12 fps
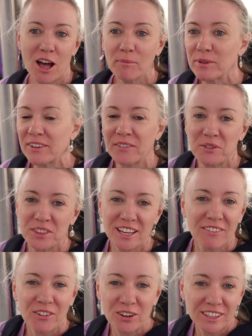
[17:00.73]
top of
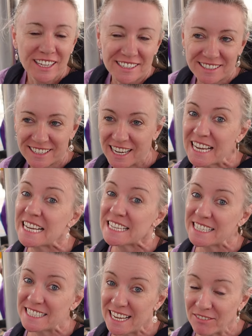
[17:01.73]
everything of our list.
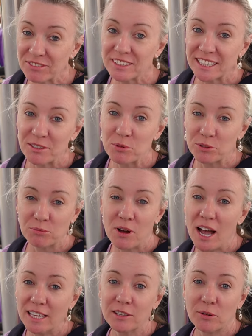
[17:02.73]
Definitely would
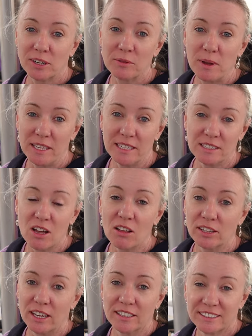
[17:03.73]
highly recommend
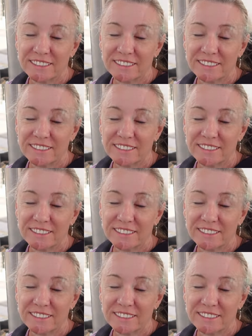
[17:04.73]
Antalya.